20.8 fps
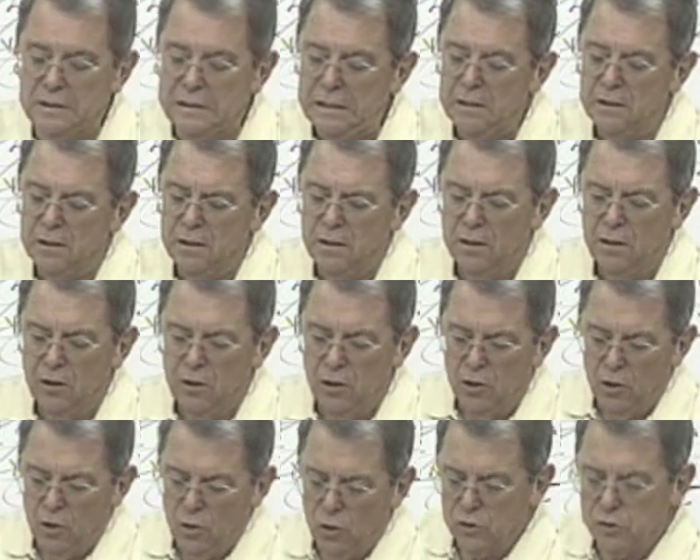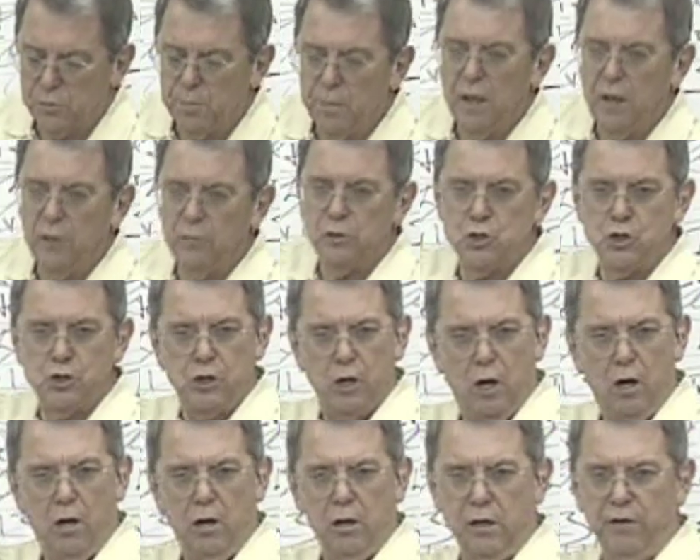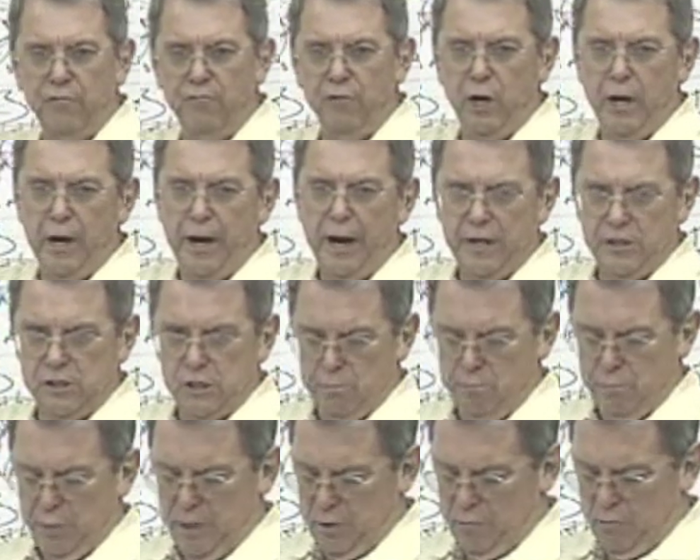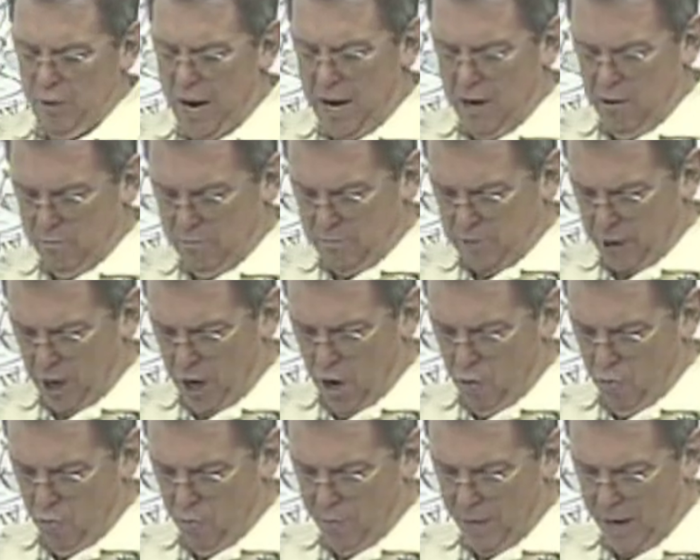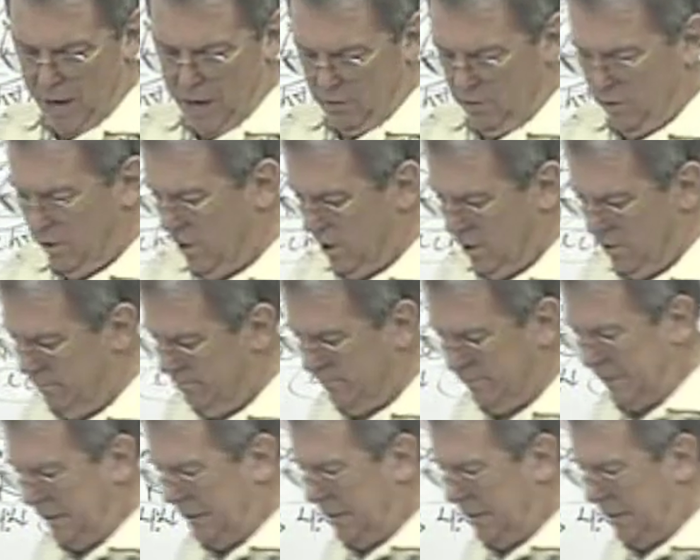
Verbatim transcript: Of course, Billy was young and very handsome, big round tone back then.